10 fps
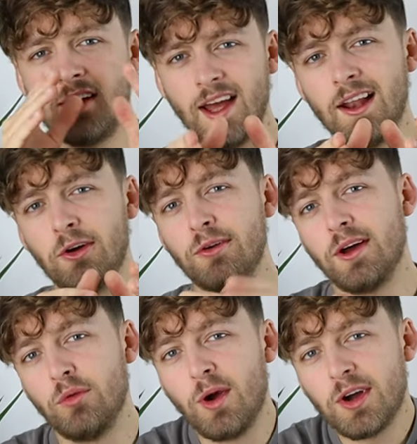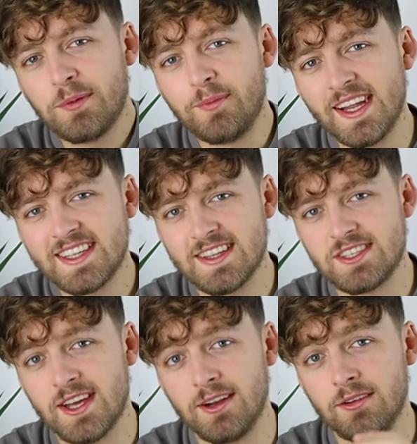Hello and welcome back to the
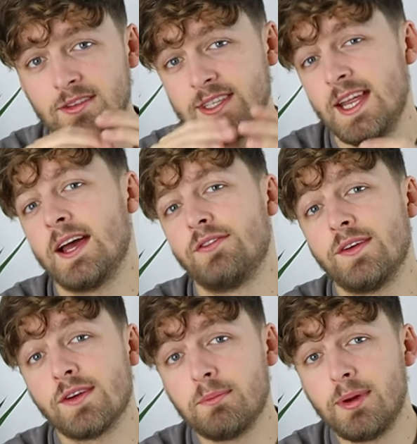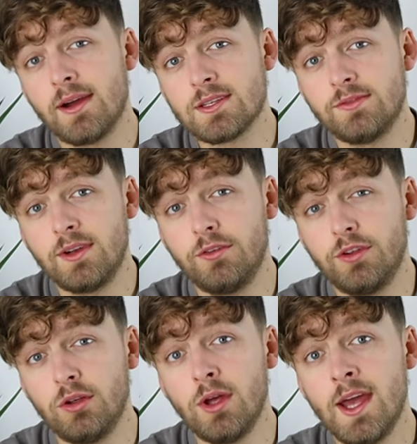channel. Today I have another comparison video for
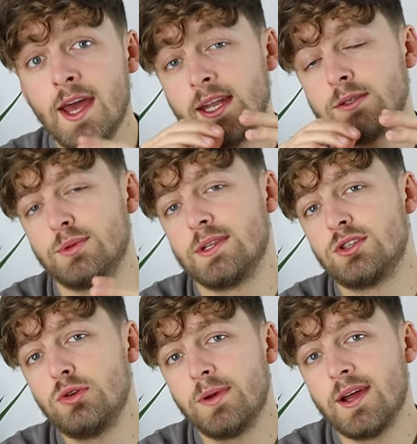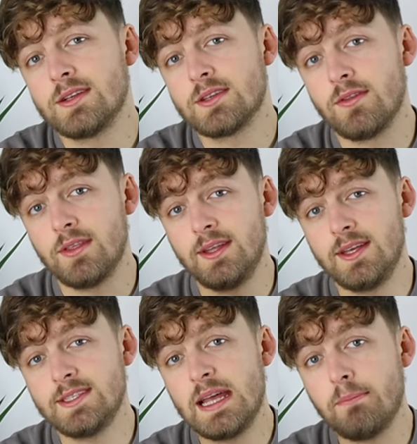you and it's between two pairs of the
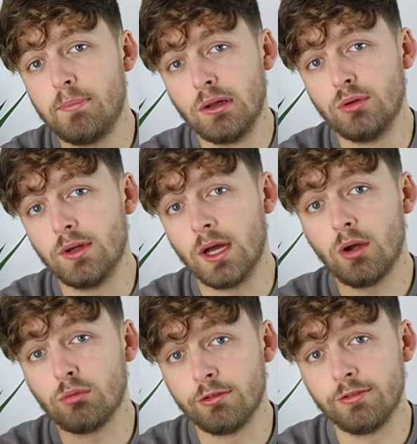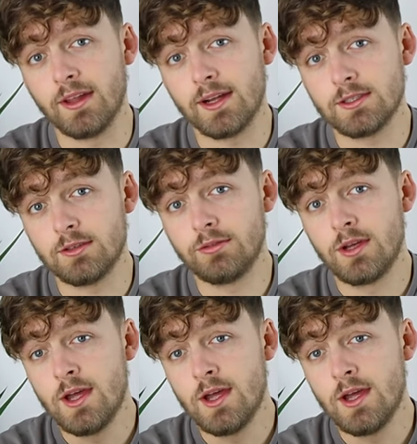Yeezy Beluga Reflective.